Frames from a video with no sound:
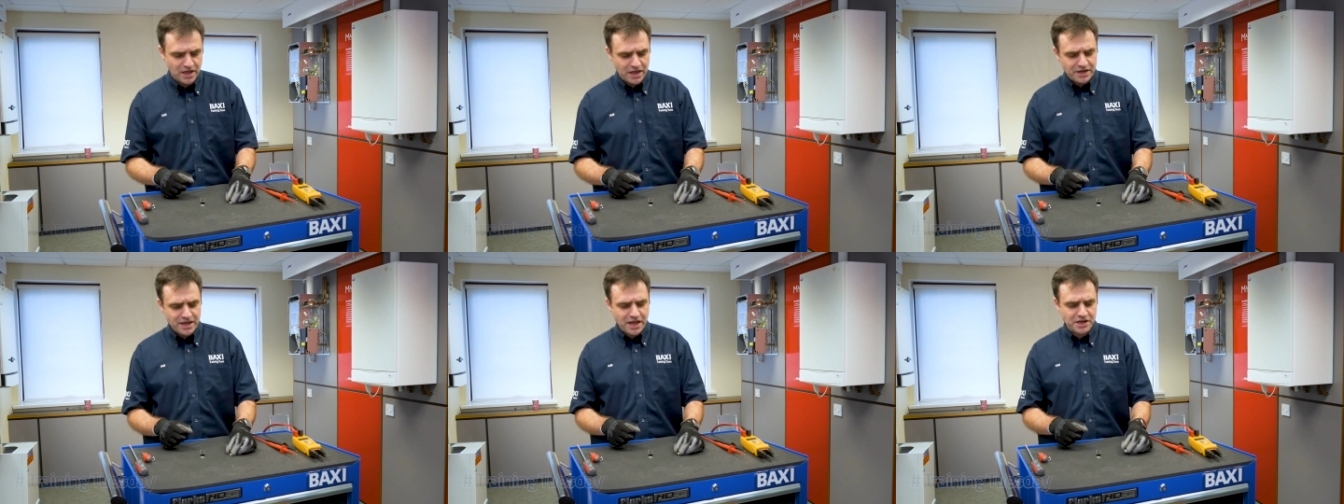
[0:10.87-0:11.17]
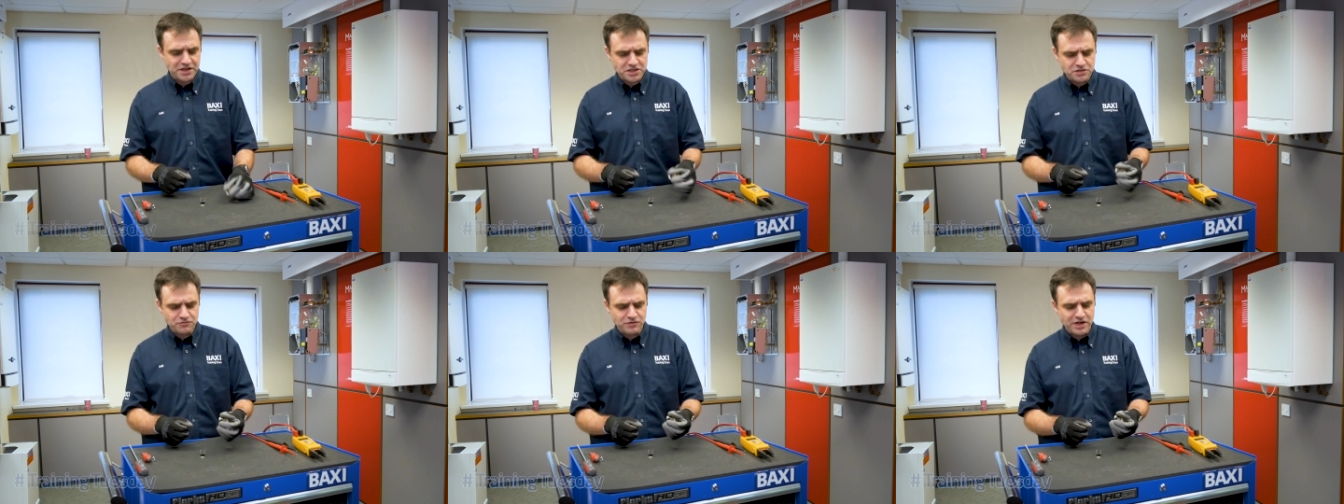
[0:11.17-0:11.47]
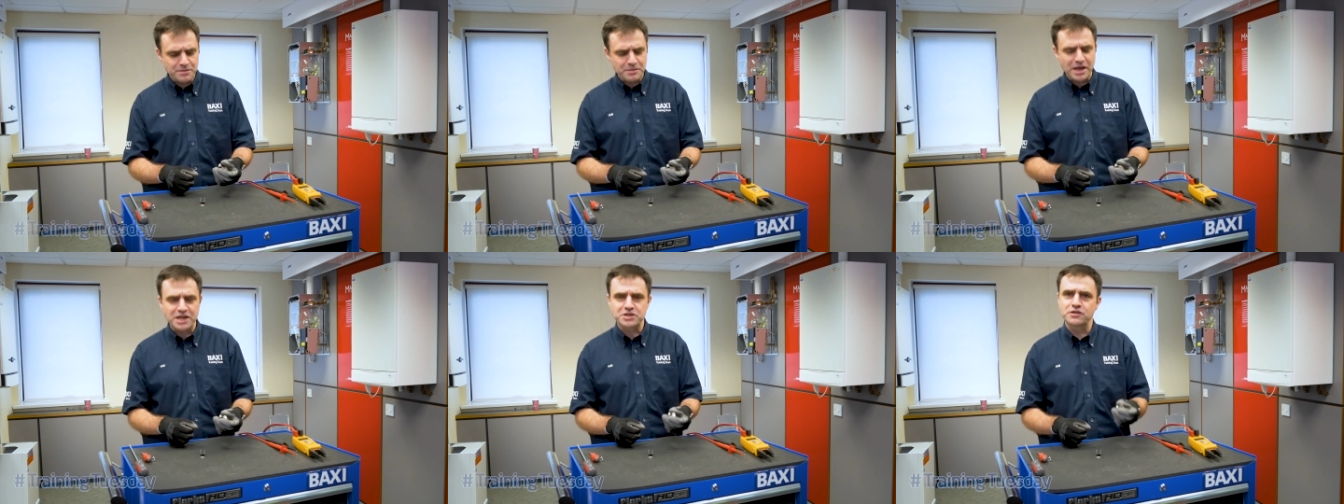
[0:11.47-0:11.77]
Now, it doesn't
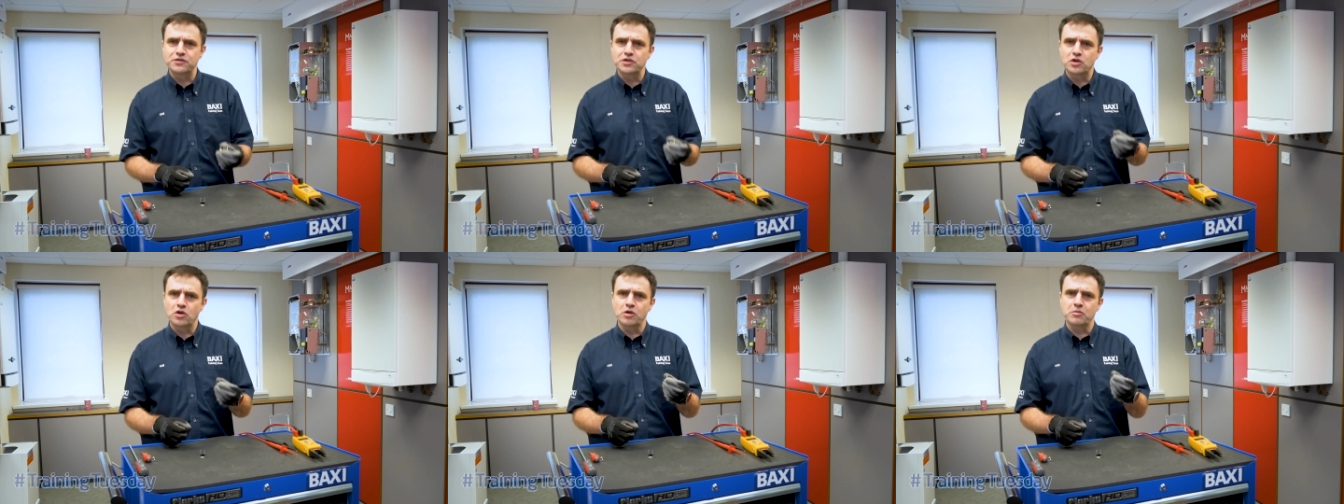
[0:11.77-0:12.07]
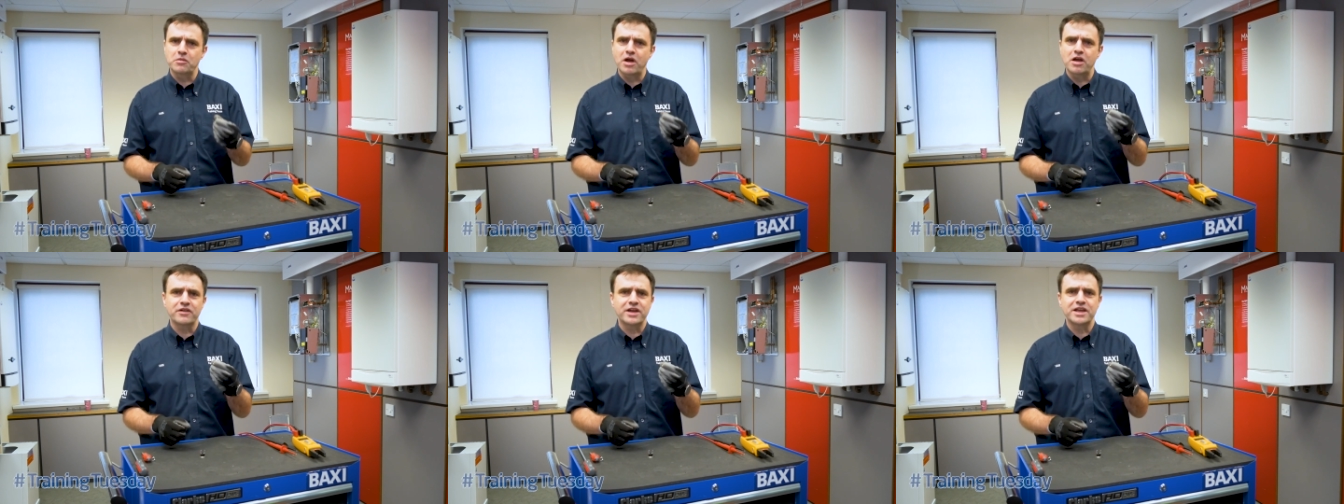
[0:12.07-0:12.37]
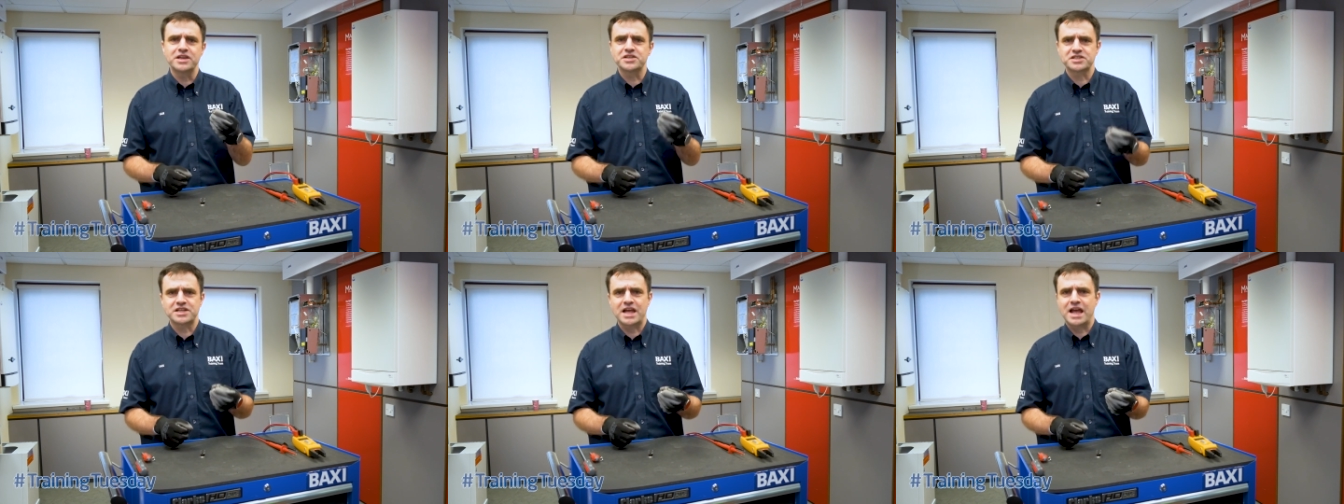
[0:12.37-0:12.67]
really matter if you call them
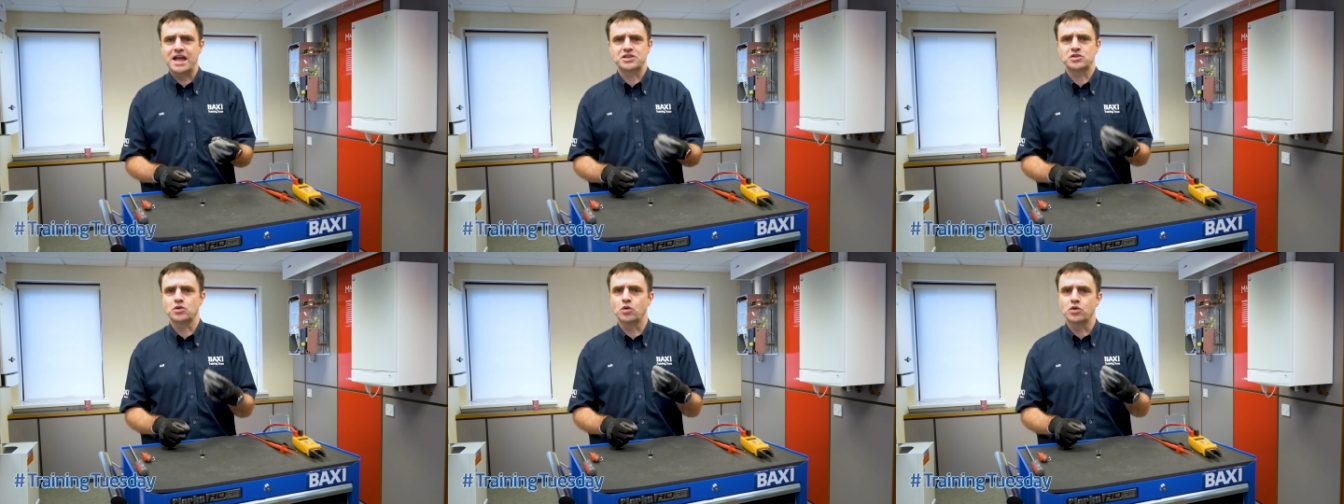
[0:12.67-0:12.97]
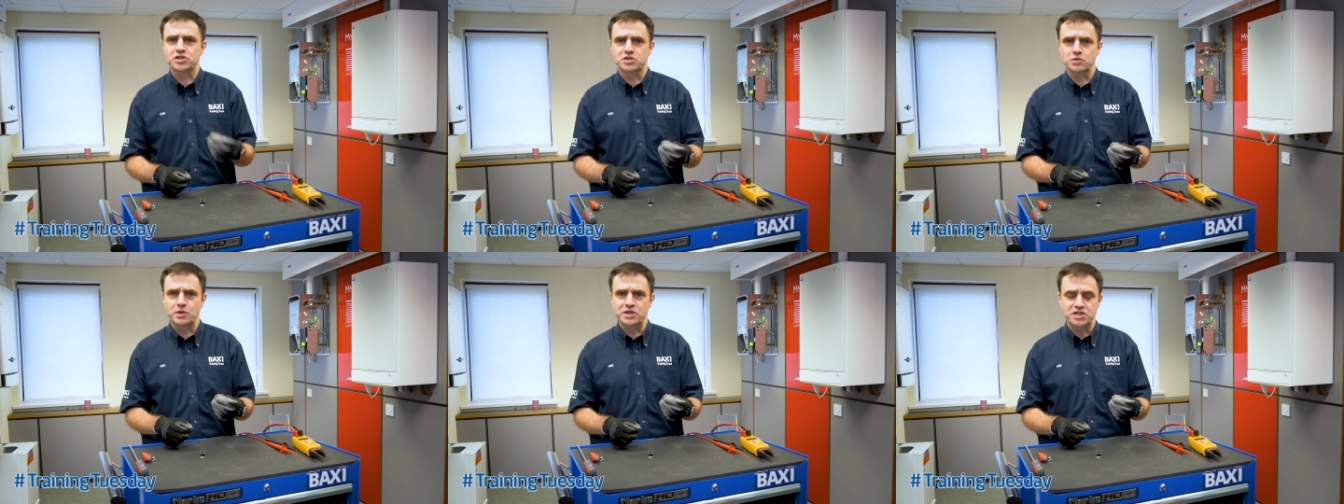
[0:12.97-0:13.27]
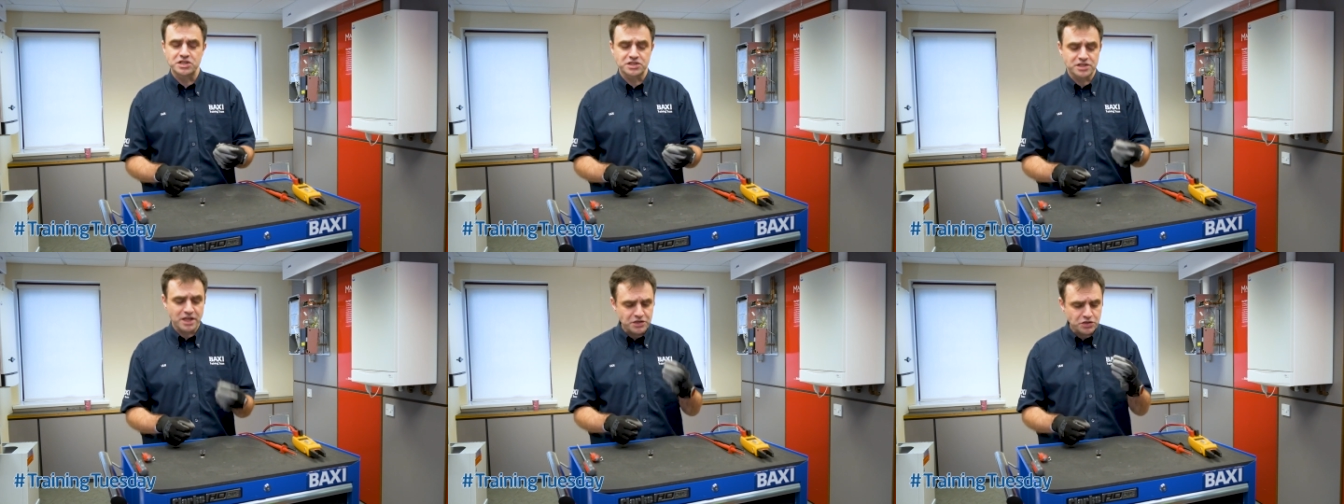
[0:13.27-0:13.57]
overheat stats or
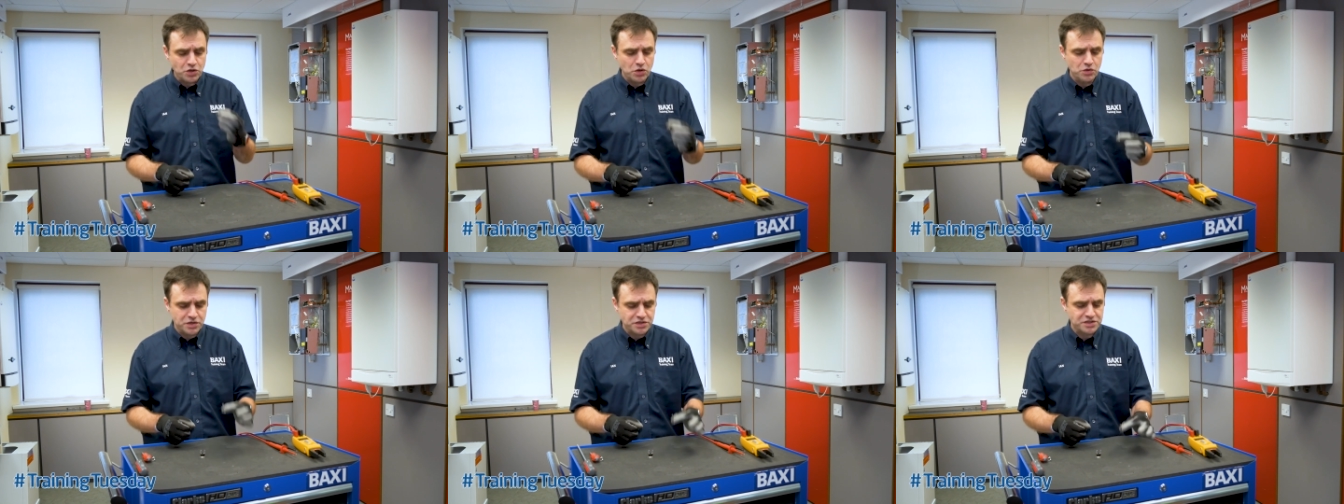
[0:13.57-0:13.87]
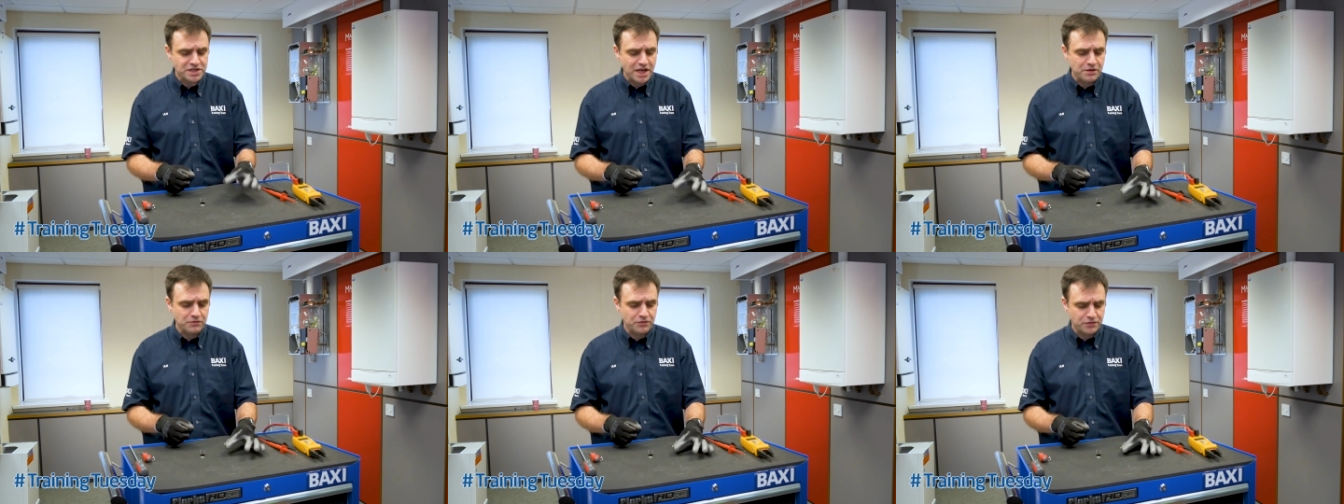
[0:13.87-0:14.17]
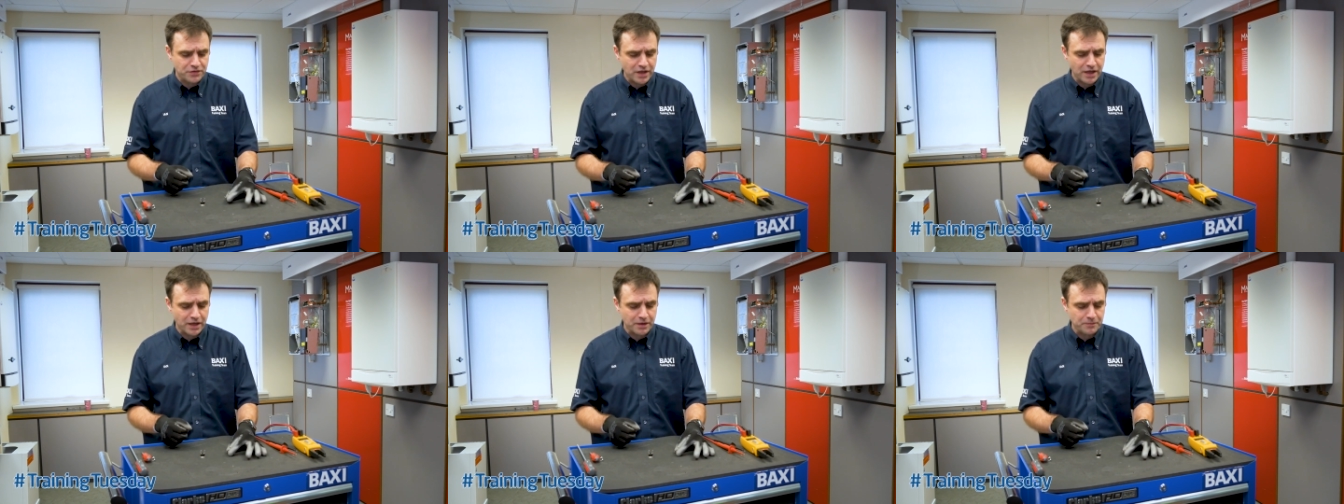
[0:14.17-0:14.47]
switches, they do the same
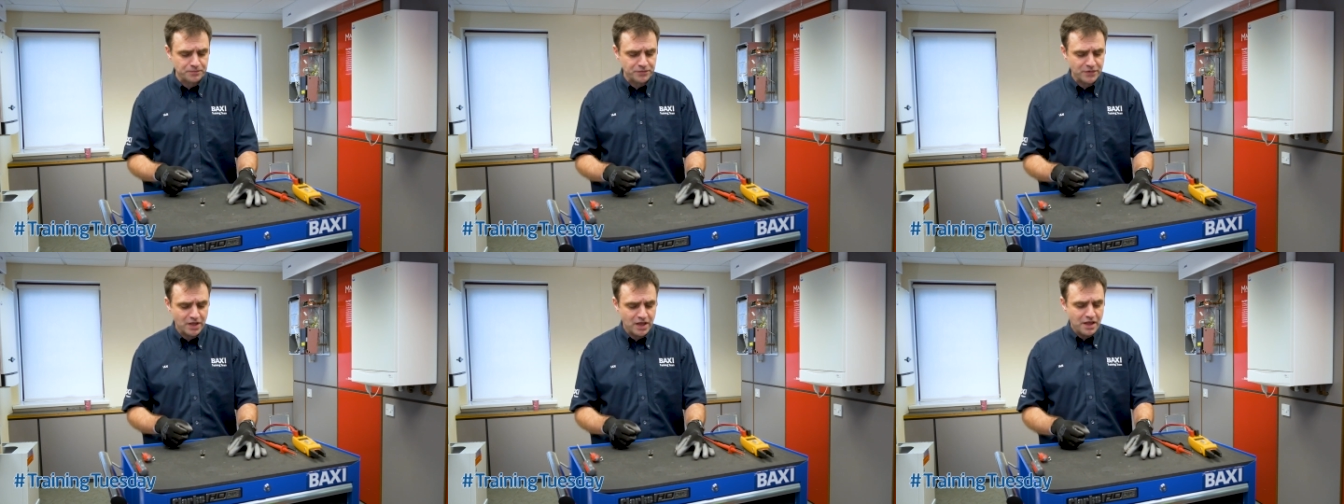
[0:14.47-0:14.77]
thing.